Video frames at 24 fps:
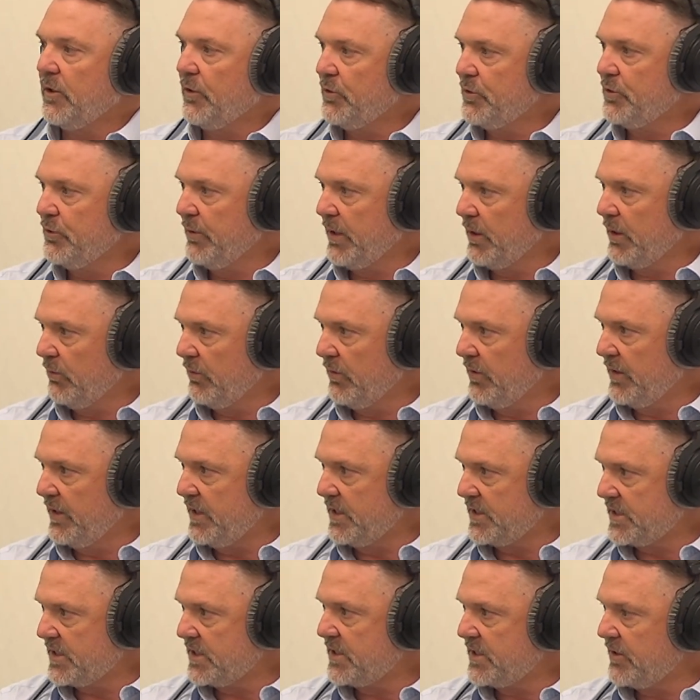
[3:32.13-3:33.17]
doing all the
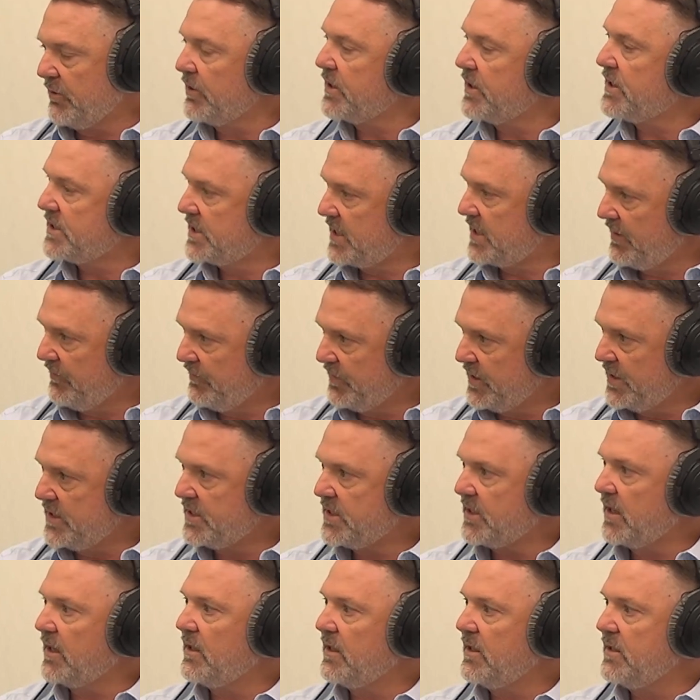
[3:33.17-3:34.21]
necessary safety
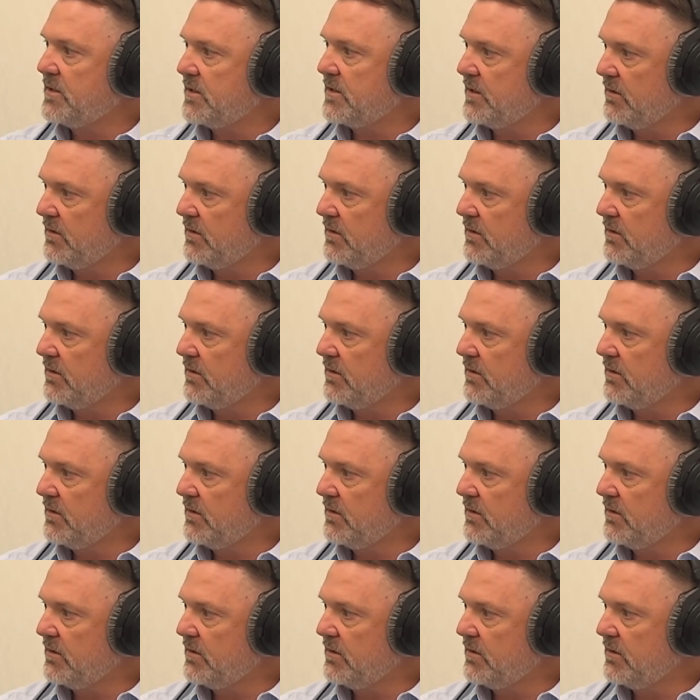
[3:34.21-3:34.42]
studies